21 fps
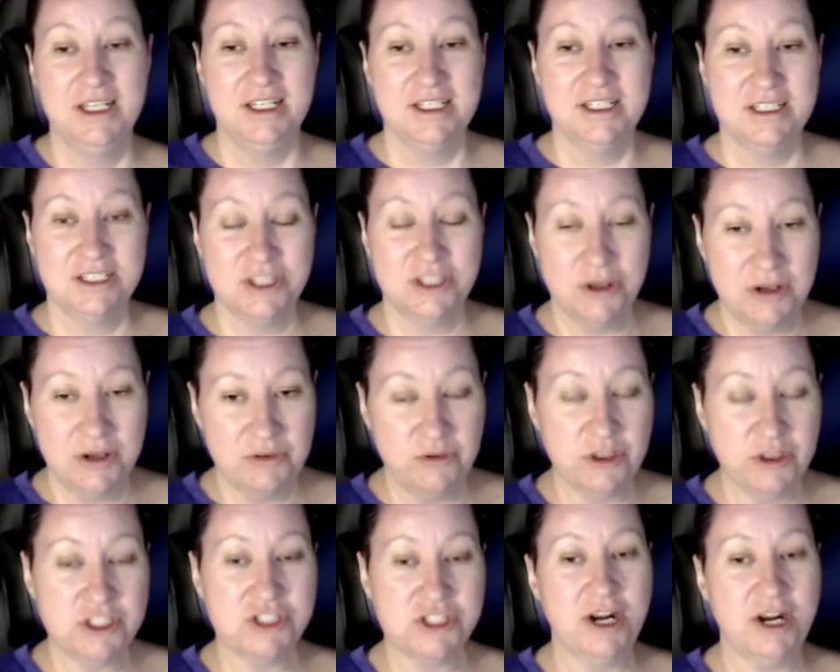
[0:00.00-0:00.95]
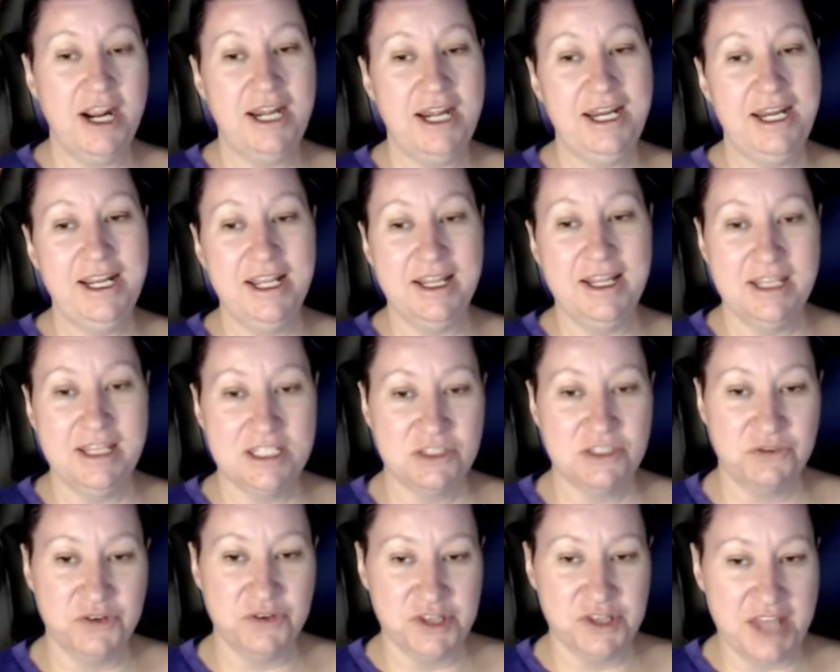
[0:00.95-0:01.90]
So if we're trading
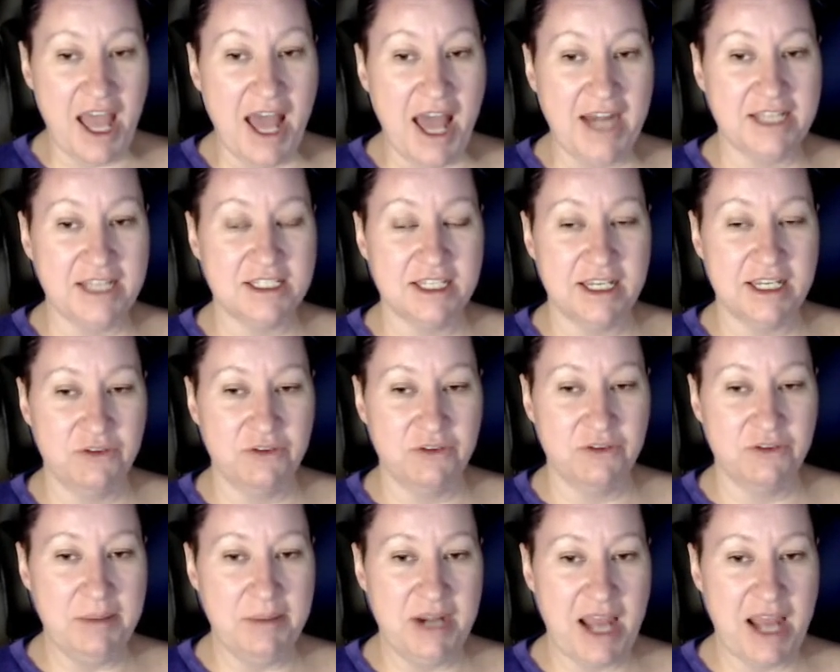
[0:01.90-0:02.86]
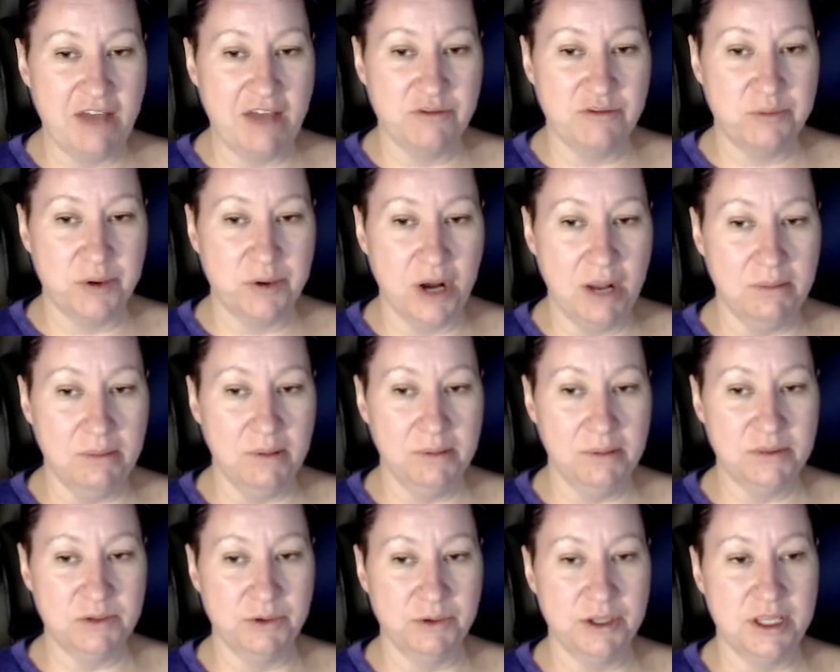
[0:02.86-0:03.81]
this for that, it's like if I'm going to have
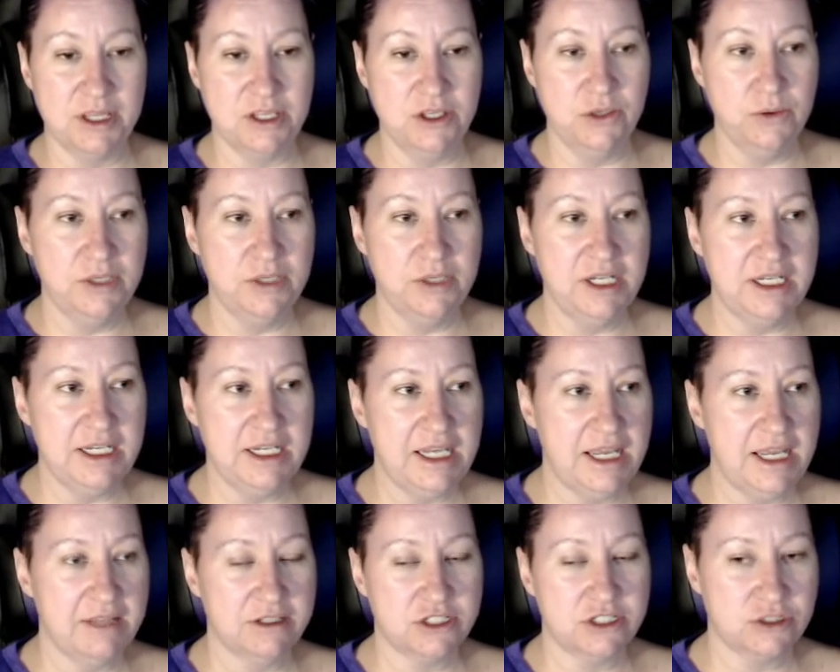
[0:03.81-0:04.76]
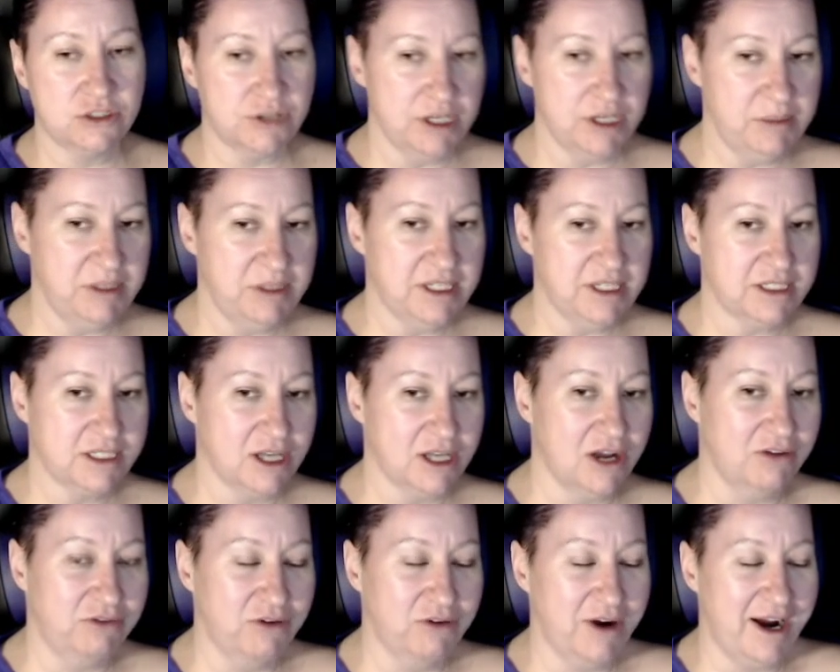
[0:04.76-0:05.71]
problems with Unity and the streaming
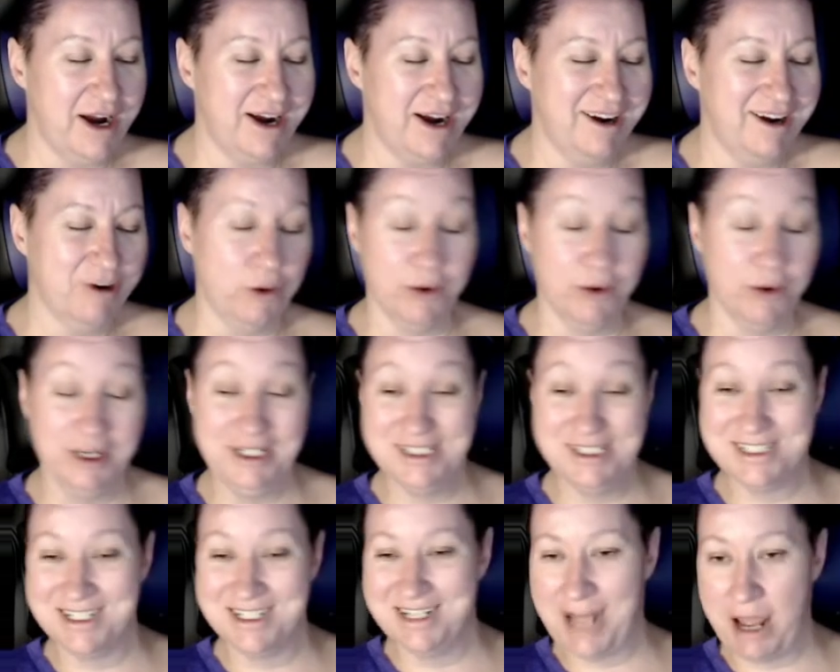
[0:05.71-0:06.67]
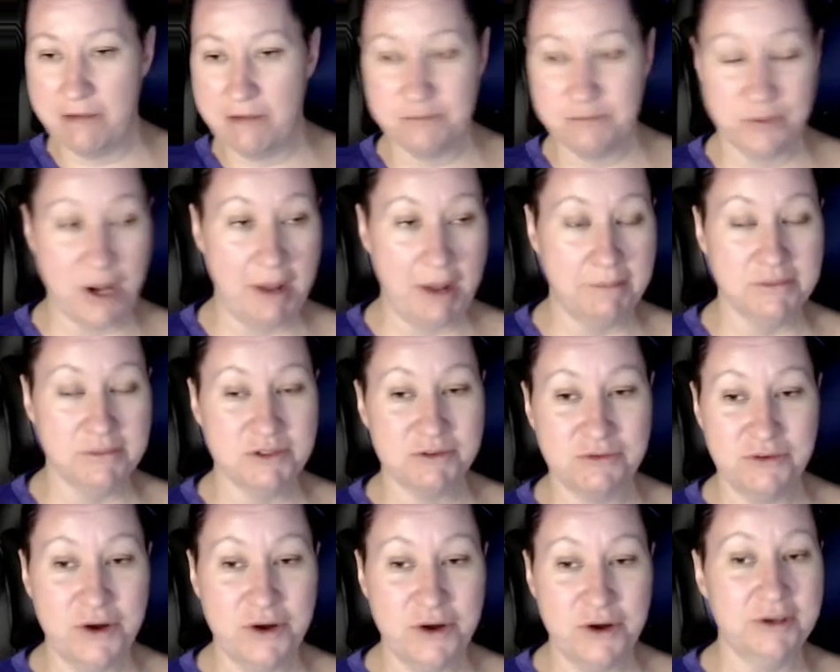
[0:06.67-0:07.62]
software, or he's going to have problems
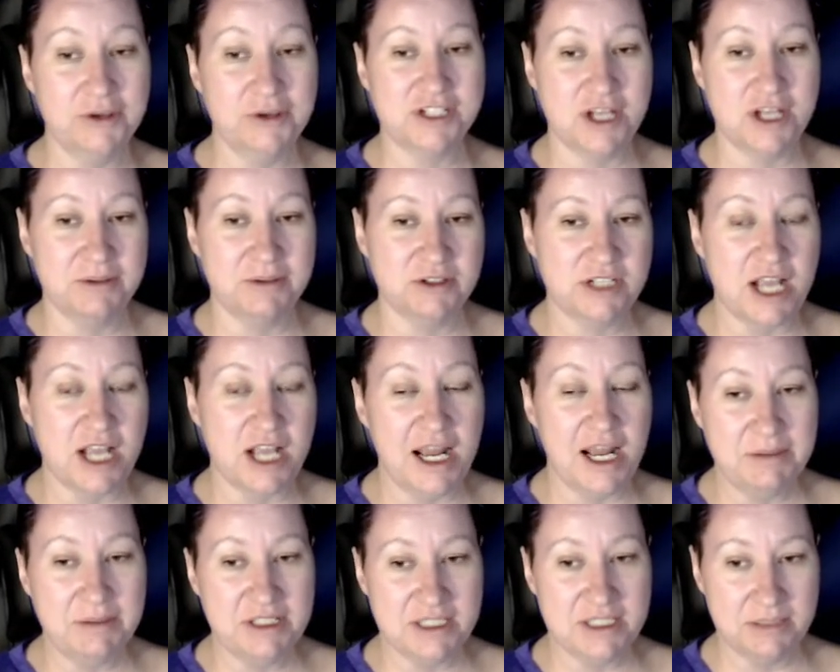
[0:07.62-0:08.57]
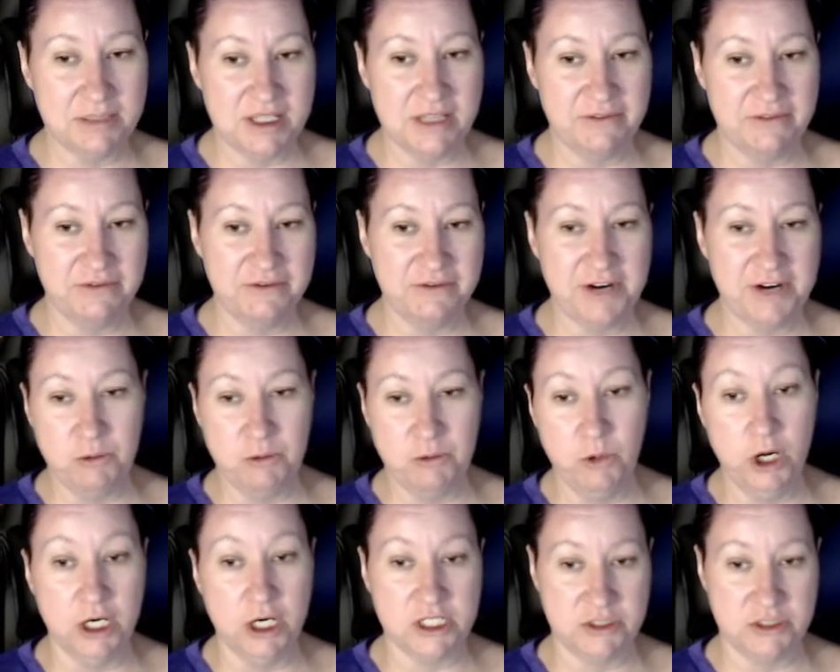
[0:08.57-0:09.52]
with Photoshop, there's got to be something that freaking
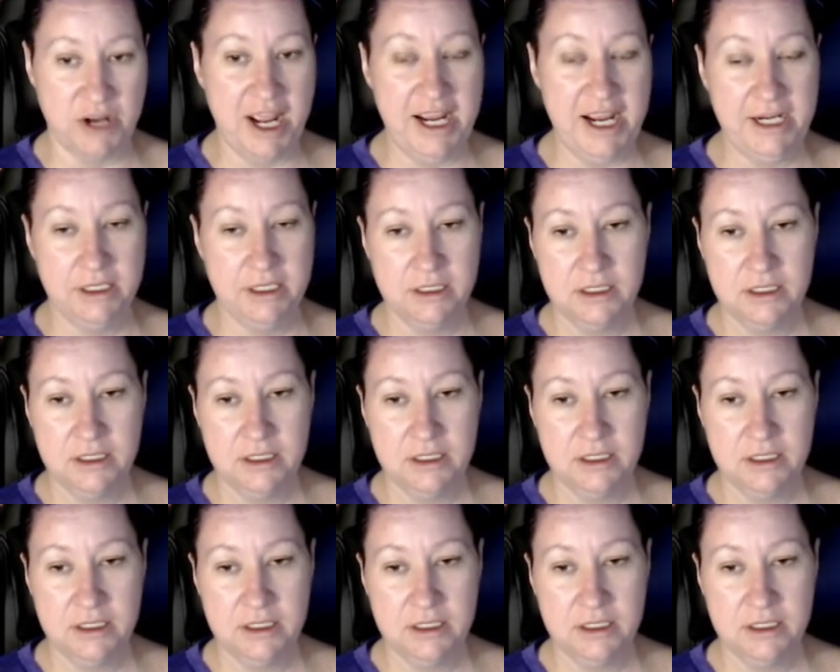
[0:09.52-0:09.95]
works, right?